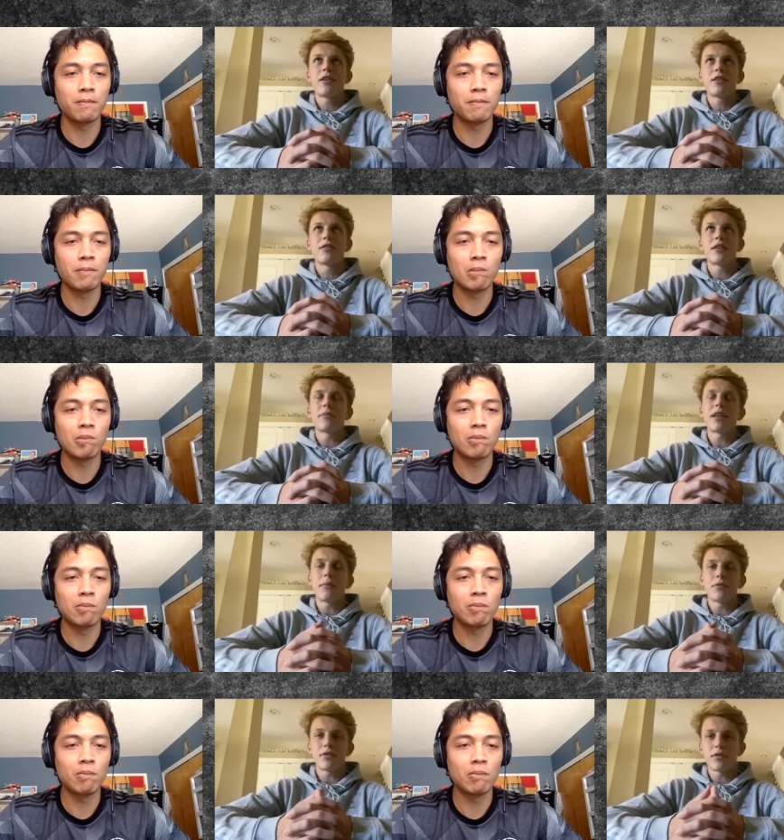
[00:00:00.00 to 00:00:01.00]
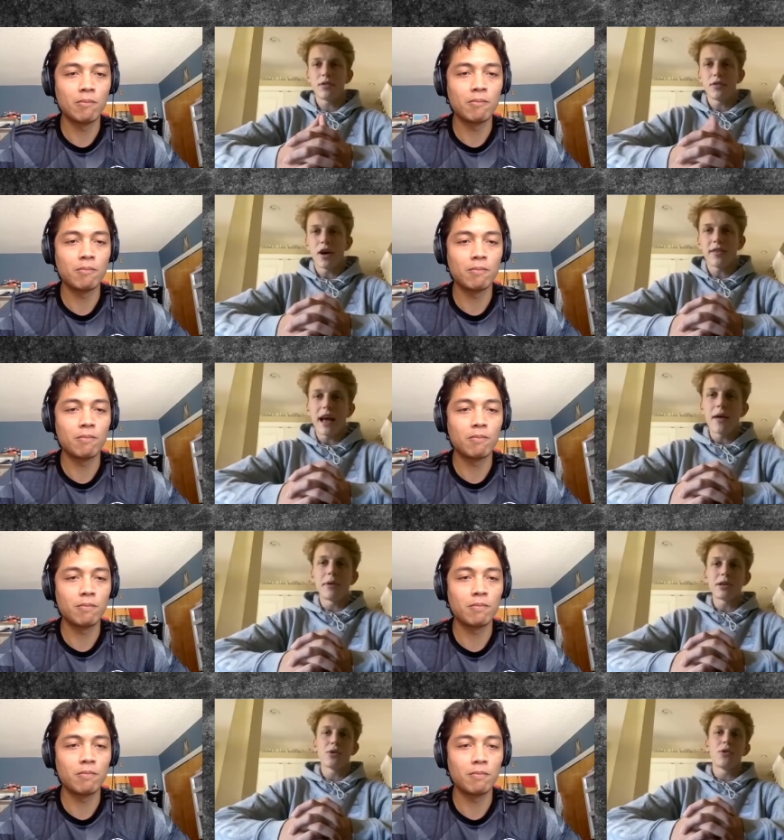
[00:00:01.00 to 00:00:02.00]
Speaker 1: sometimes not that
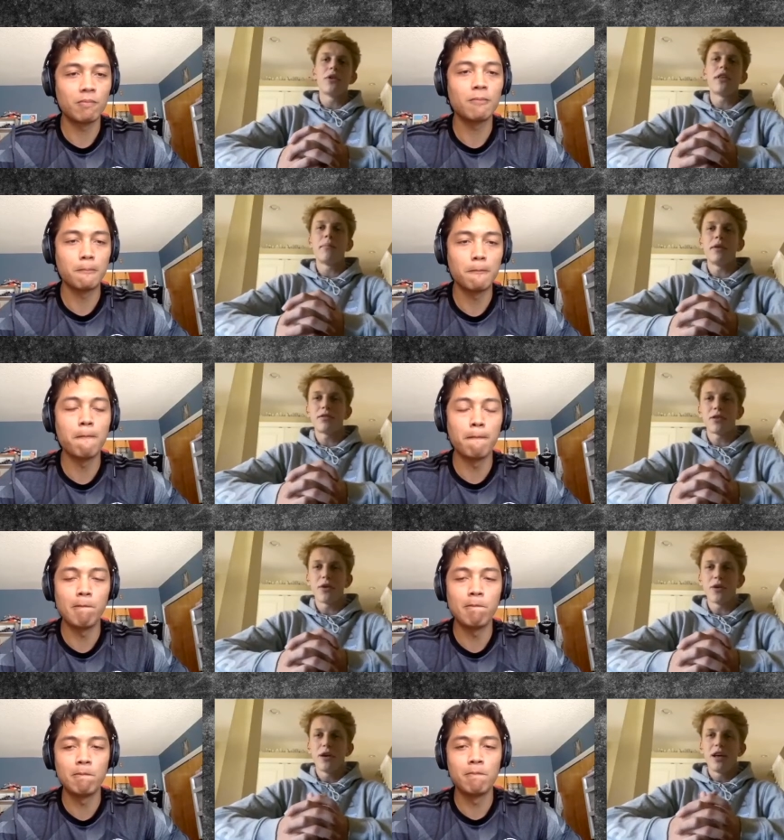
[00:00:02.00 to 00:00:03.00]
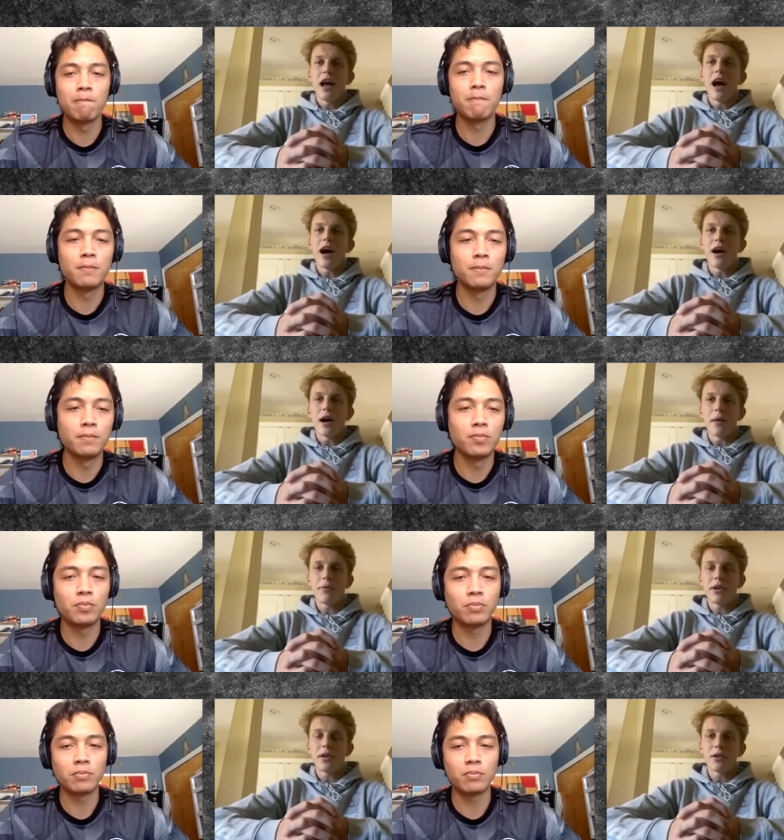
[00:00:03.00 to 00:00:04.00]
much older than me, so uh, I'm
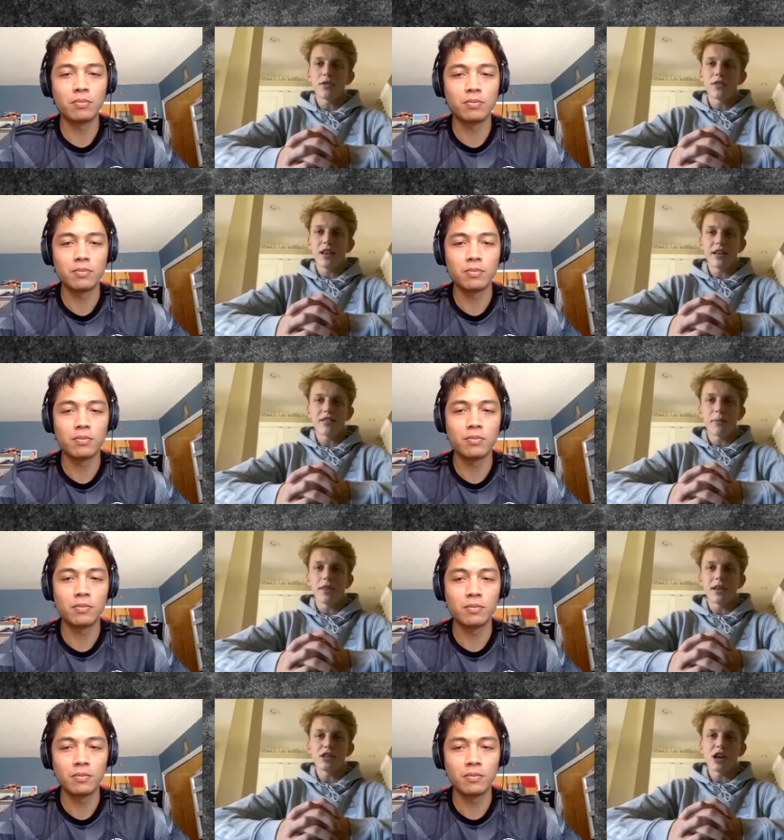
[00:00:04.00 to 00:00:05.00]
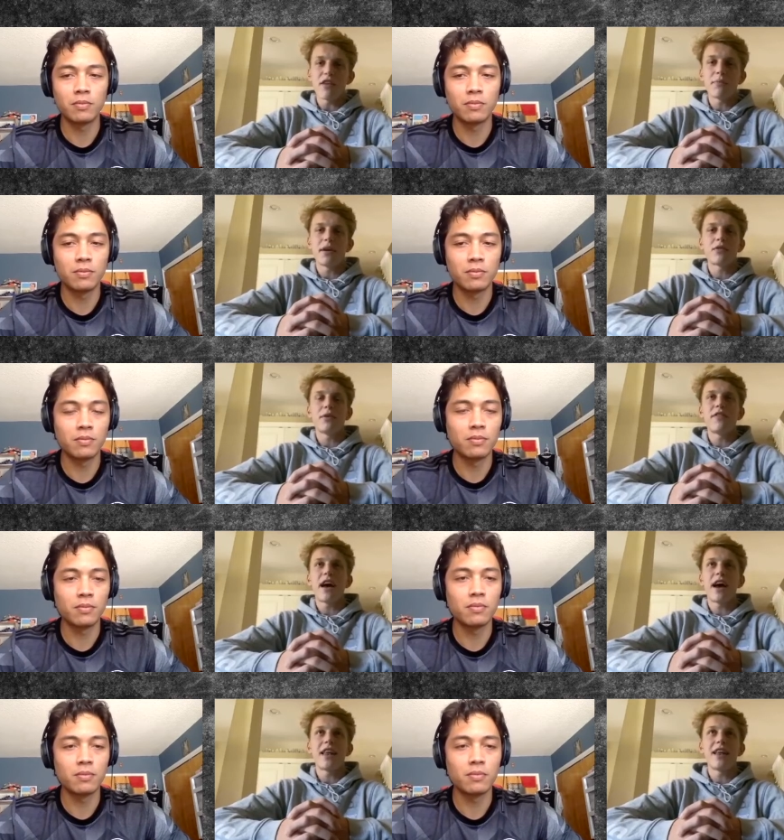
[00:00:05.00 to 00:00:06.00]
pretty close to like some of the draft picks we've
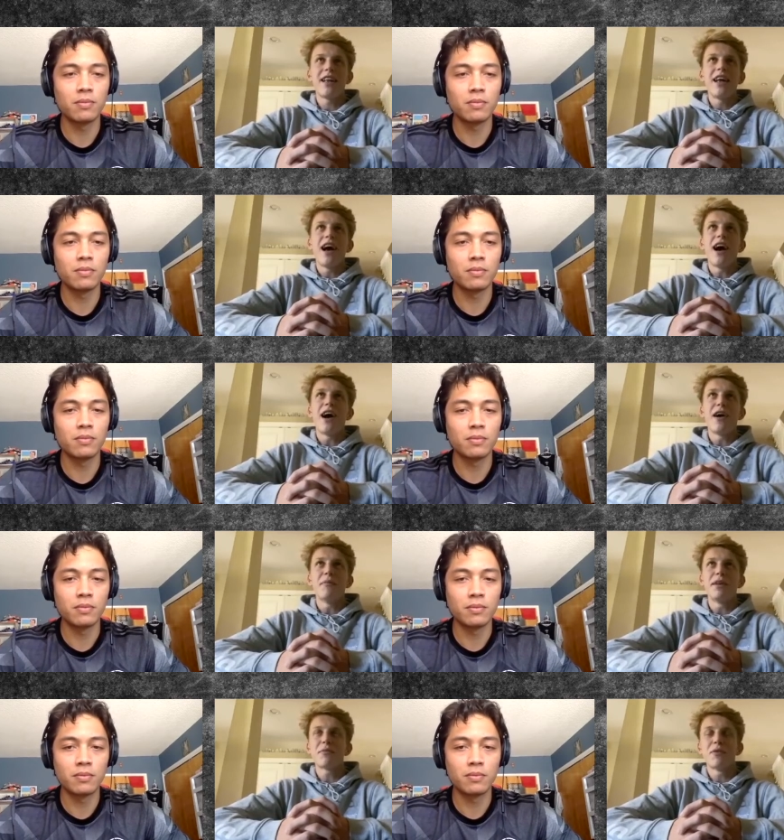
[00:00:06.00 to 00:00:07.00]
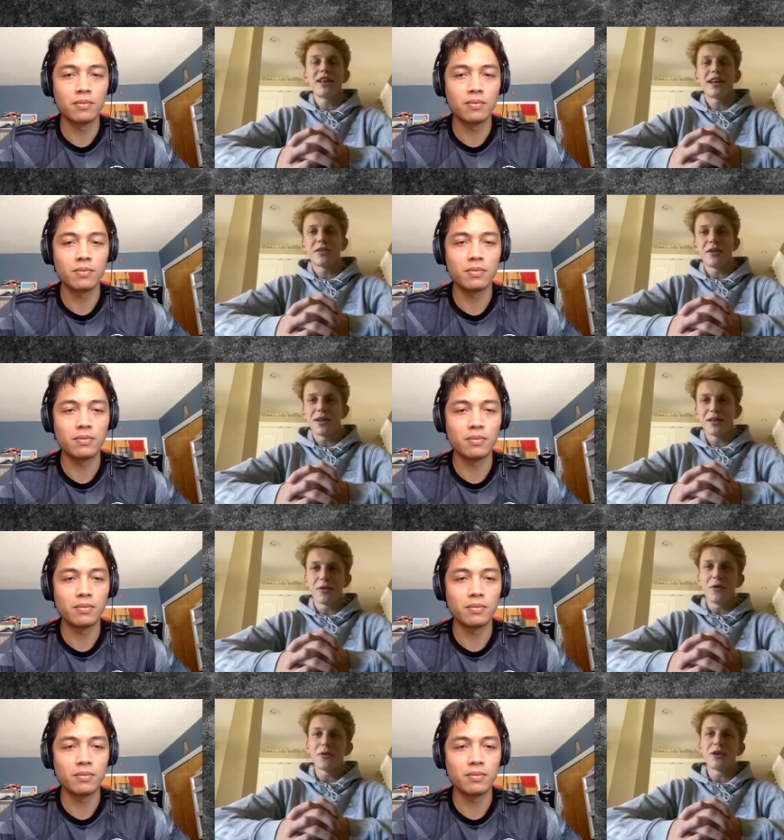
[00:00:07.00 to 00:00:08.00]
had. Um, it's more like the the
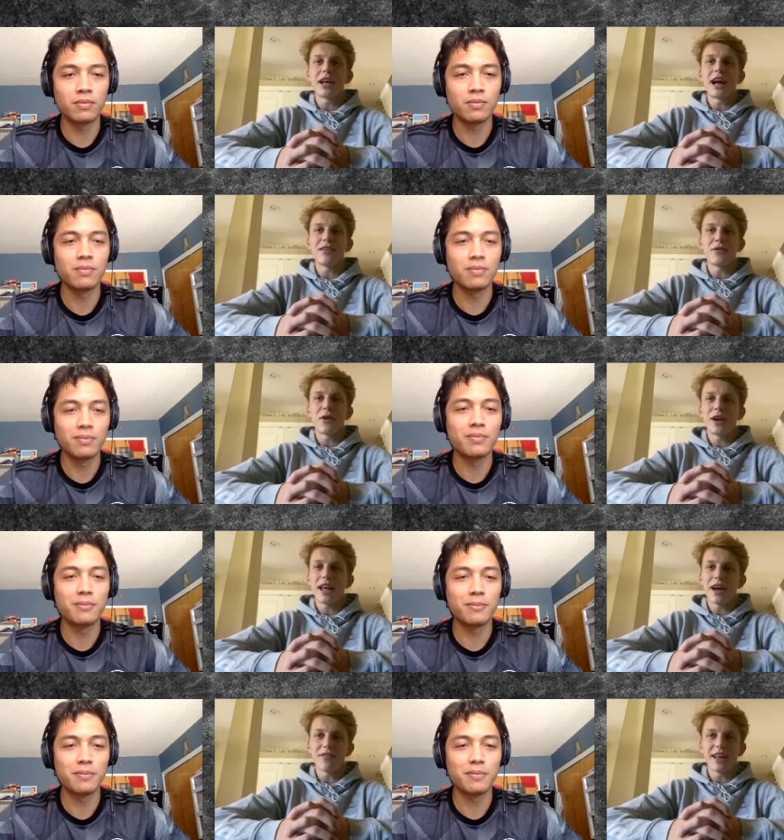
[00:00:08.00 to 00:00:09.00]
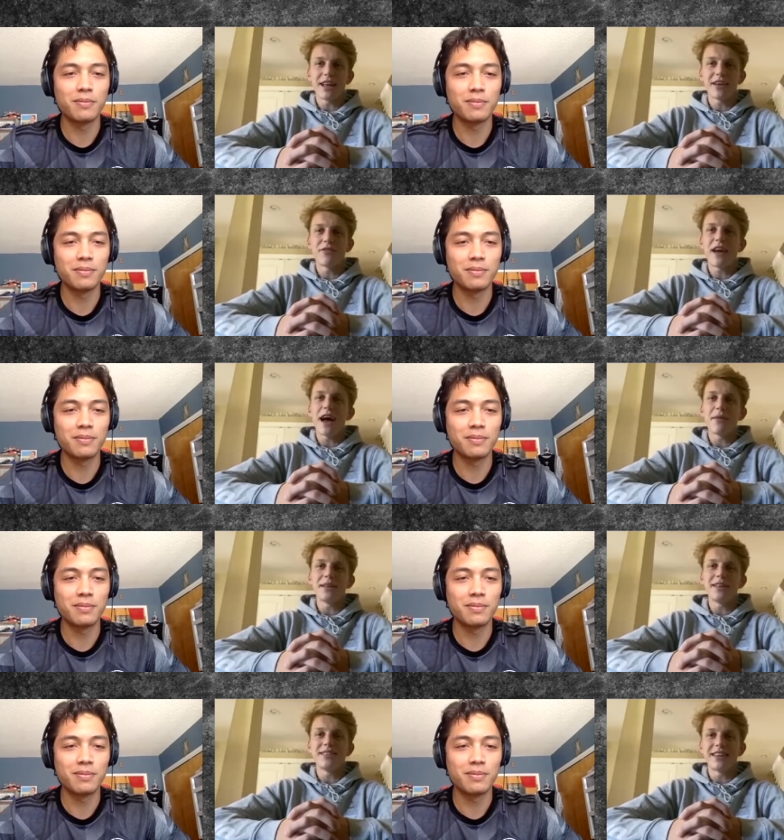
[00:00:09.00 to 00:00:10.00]
older guys who already have like
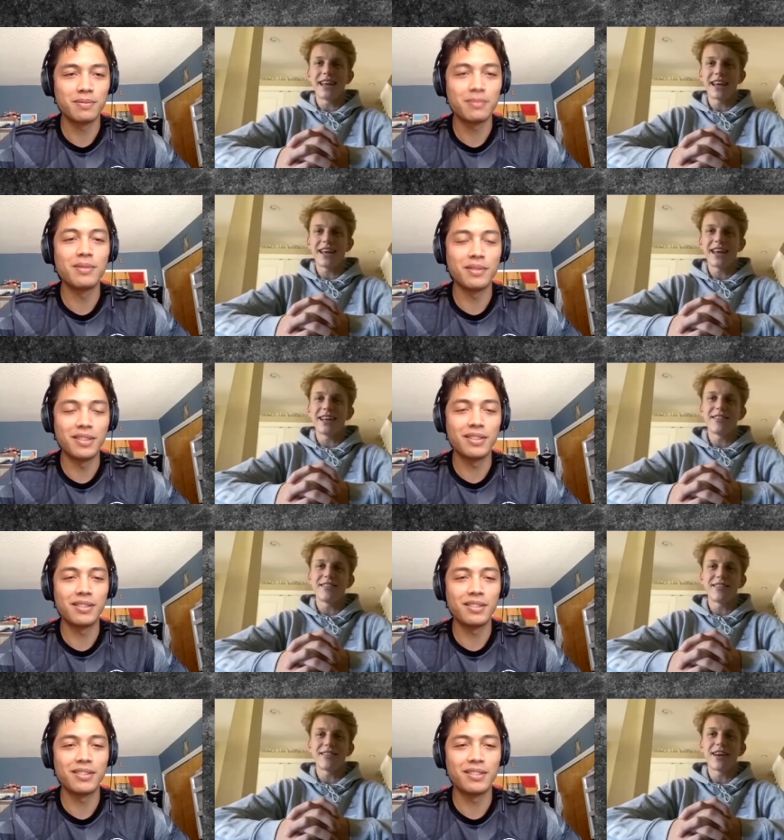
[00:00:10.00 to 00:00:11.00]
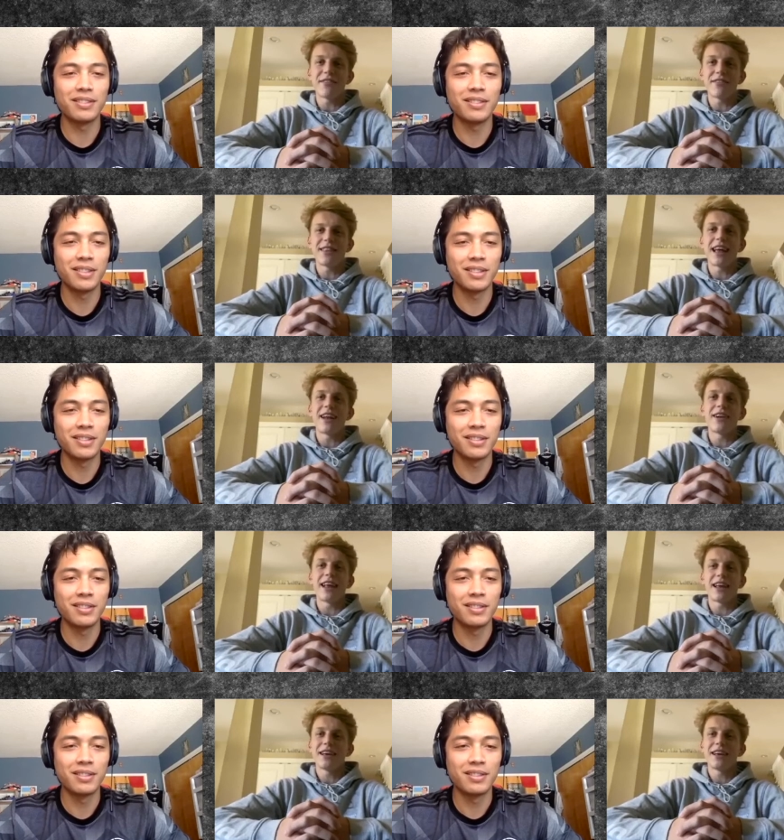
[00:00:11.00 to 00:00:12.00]
families and like kids and stuff that are
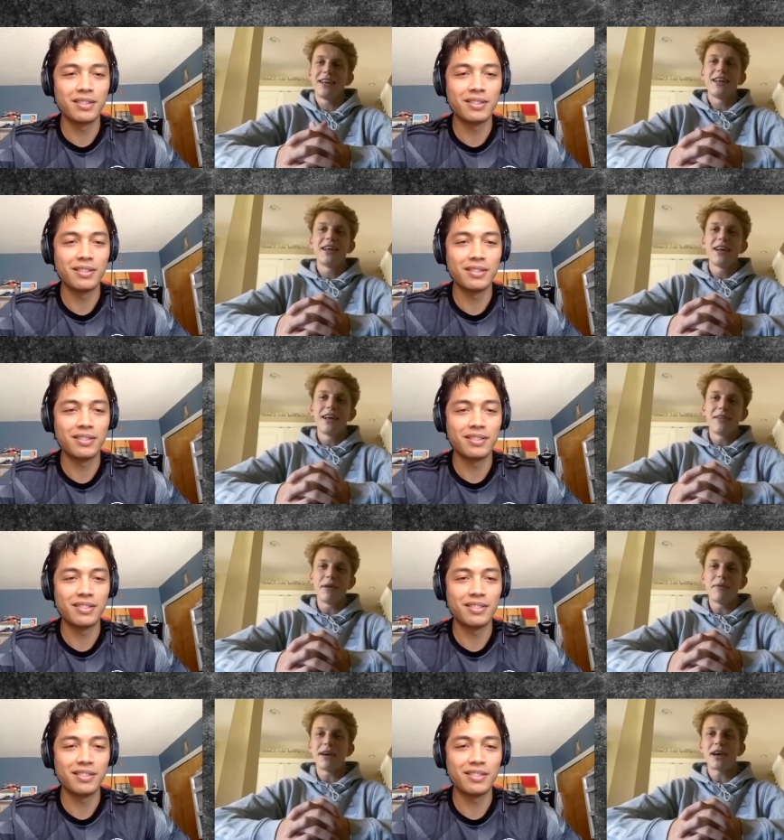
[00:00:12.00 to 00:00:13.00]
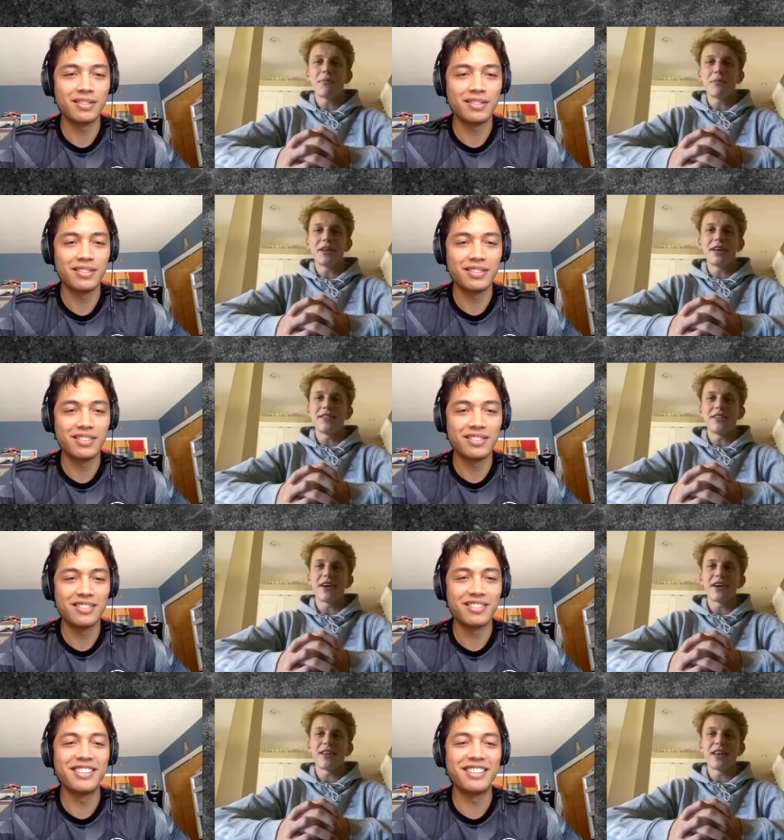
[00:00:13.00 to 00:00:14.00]
like maybe a couple years
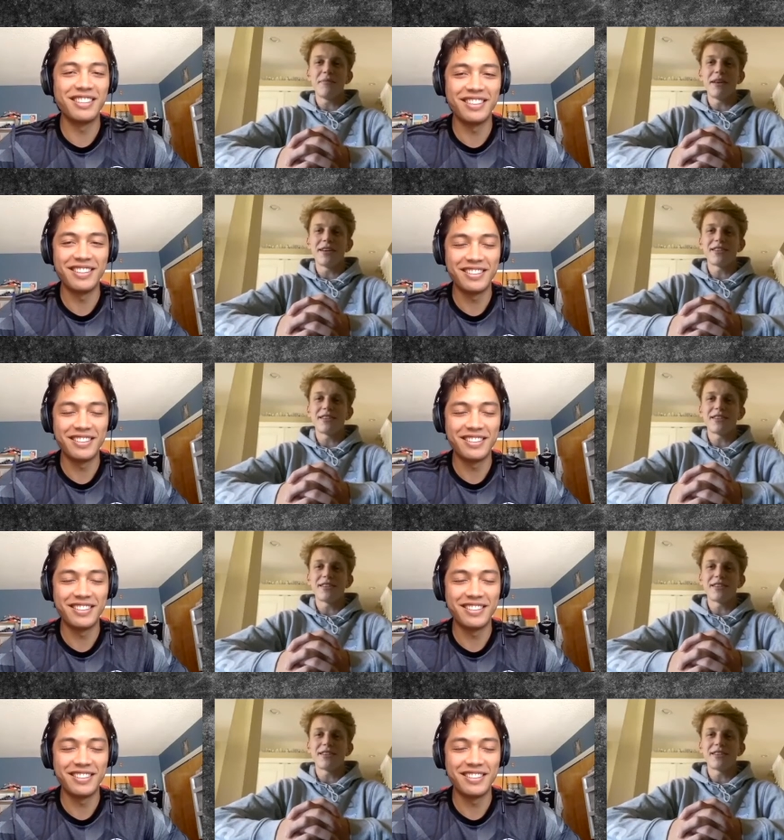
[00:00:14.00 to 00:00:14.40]
younger than me mm-hmm. or